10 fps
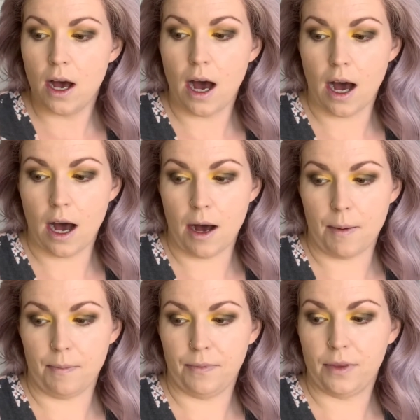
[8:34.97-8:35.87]

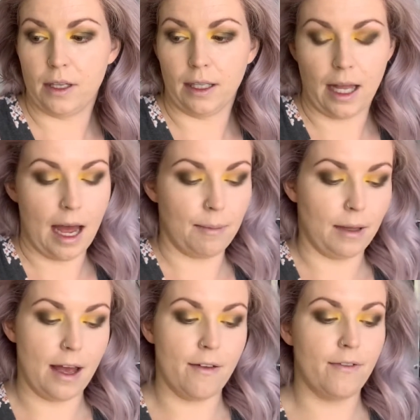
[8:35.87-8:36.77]
The
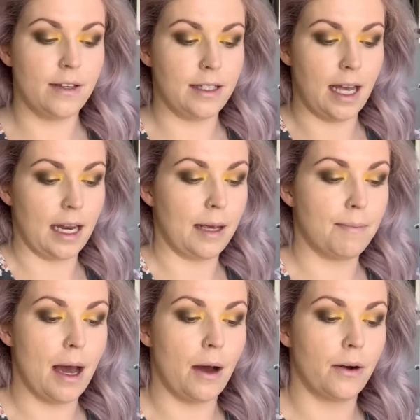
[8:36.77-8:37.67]
Limelight setting
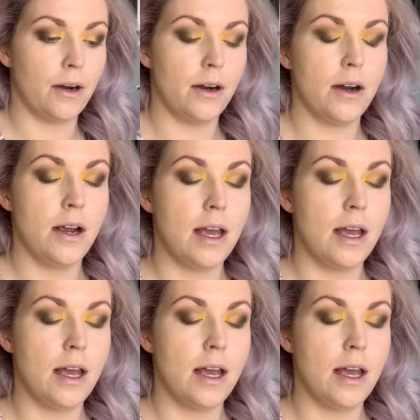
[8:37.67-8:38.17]
powder